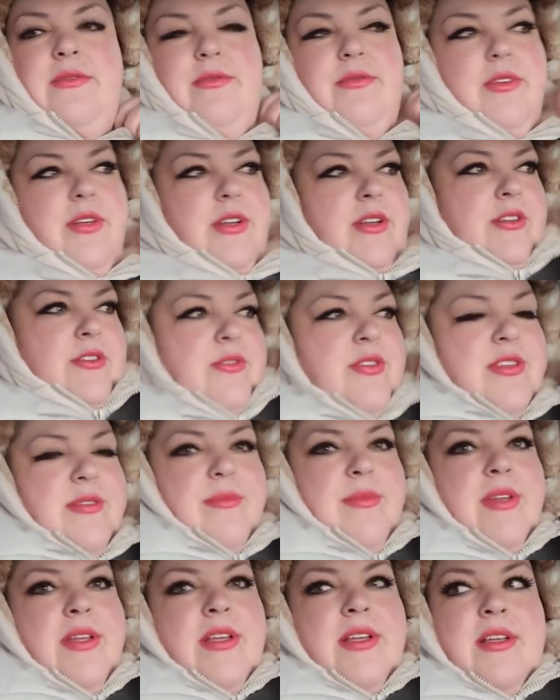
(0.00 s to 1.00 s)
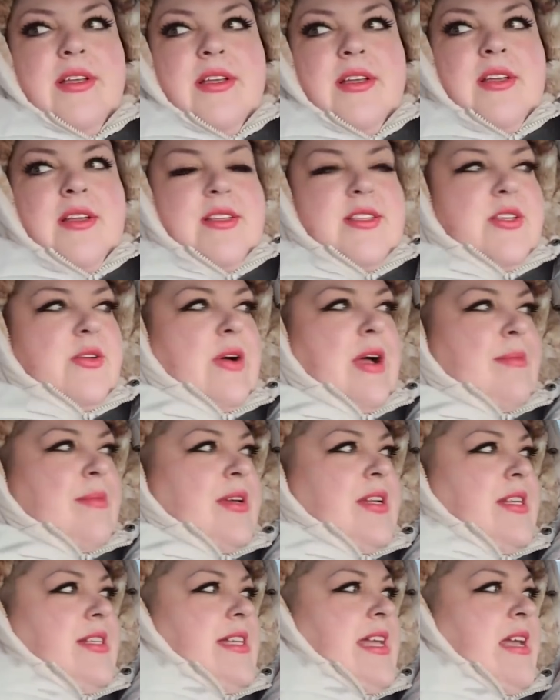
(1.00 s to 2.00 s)
We're gonna do some. So I'm
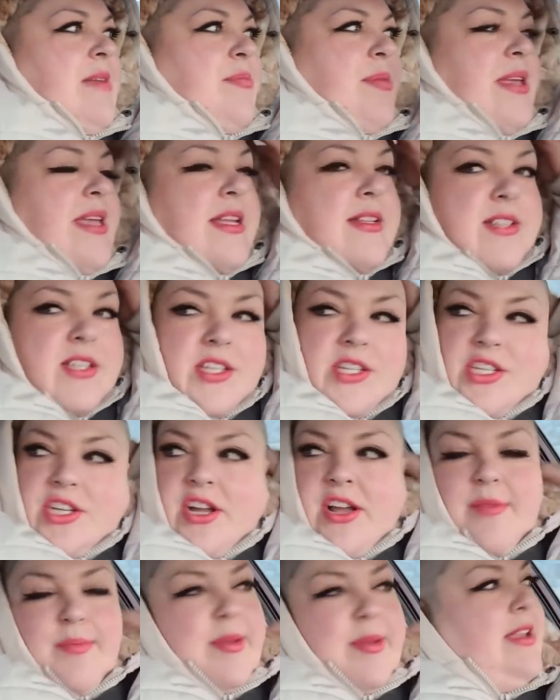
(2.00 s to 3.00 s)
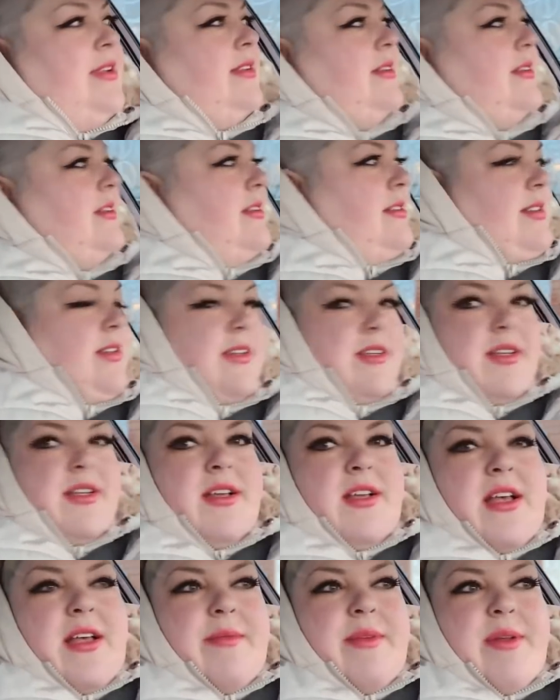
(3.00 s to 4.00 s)
gonna take Peetz shopping.
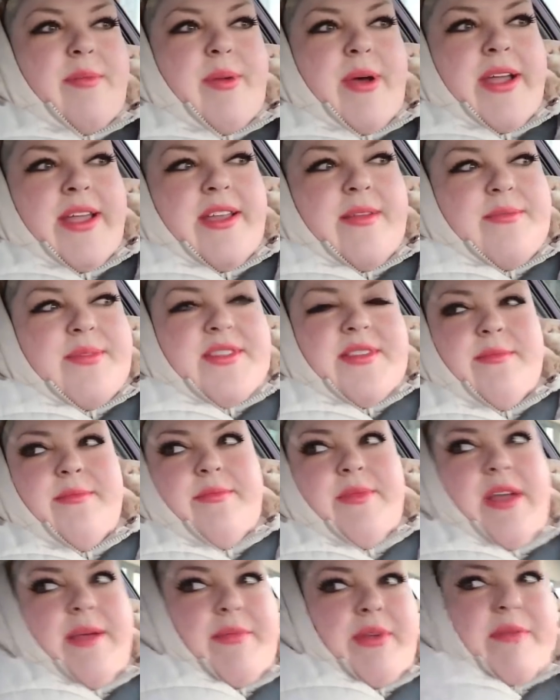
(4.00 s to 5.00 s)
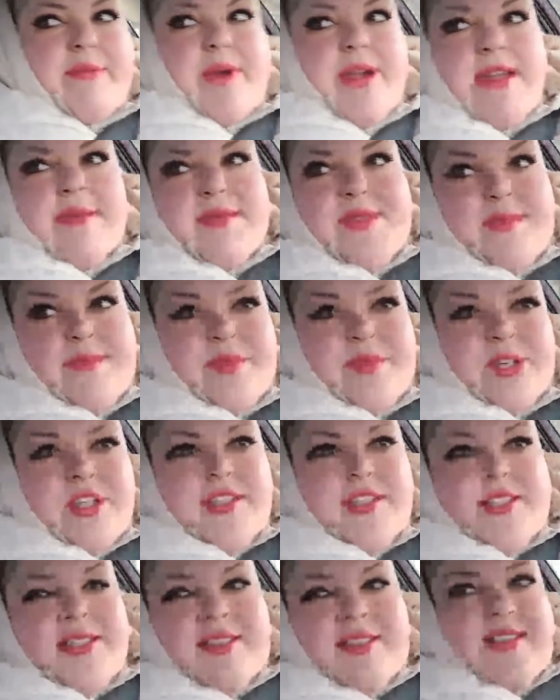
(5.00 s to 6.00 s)
I'm gonna buy him some. I'm gonna
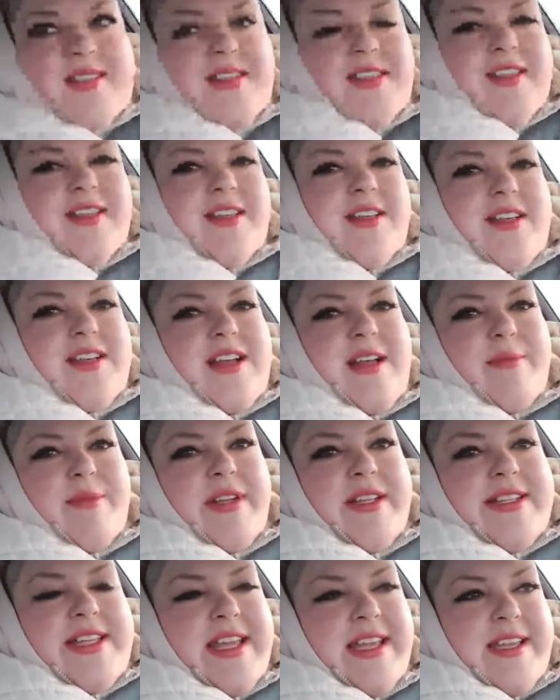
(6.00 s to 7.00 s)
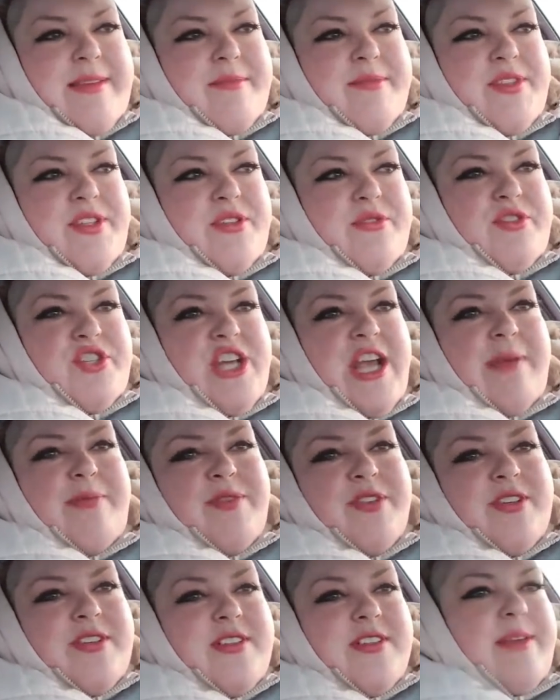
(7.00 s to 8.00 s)
buy him some books. Uh huh. I'm gonna take him
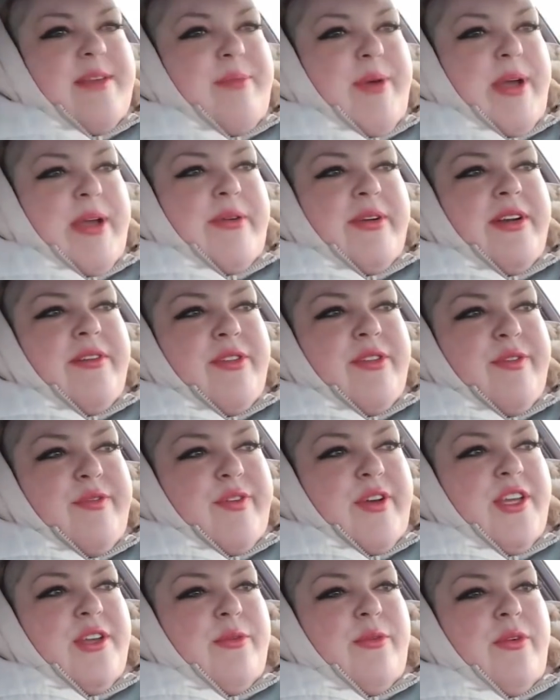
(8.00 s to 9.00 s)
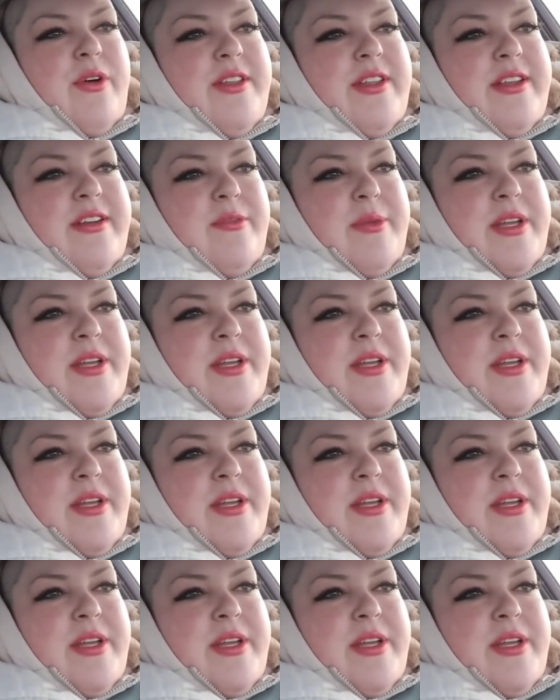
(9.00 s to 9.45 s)
to chapters and say, buy whatever the fuck you